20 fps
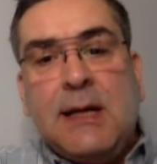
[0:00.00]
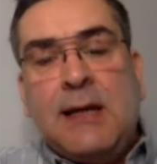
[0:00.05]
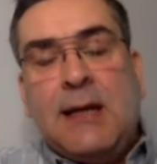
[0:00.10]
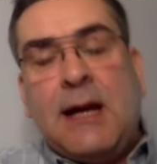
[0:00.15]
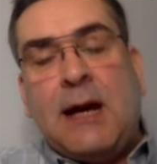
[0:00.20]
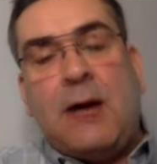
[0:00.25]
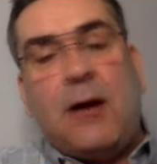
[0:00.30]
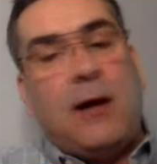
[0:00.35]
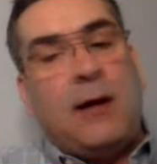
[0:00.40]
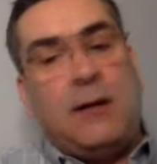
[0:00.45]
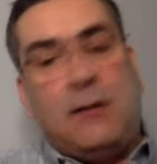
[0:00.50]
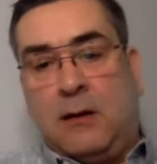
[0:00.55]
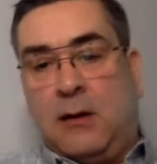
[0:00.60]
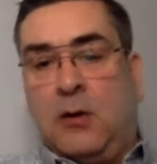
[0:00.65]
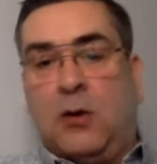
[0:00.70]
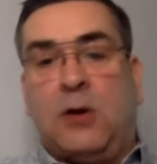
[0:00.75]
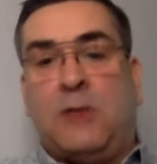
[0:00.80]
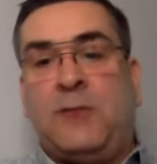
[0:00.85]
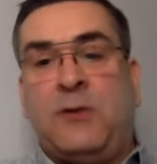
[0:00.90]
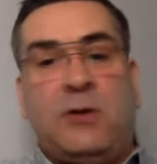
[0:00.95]
Now, a
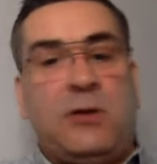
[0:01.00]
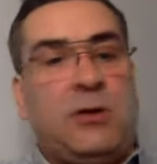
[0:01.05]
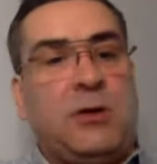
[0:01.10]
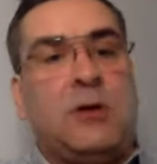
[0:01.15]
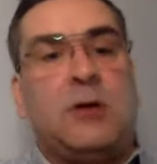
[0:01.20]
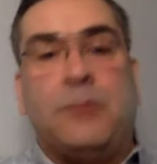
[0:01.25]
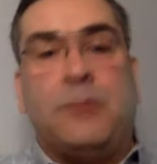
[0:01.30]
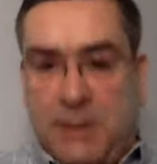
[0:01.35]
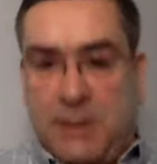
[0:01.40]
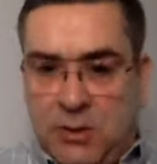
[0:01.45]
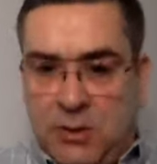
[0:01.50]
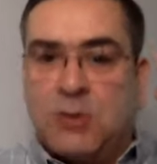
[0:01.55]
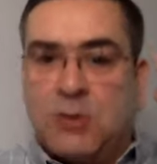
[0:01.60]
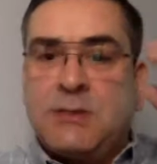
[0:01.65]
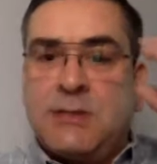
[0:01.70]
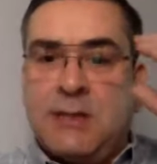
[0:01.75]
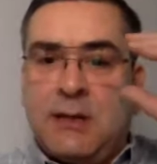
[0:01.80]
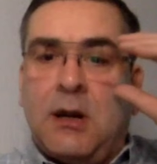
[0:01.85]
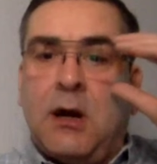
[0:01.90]
lot of you here will be nodding.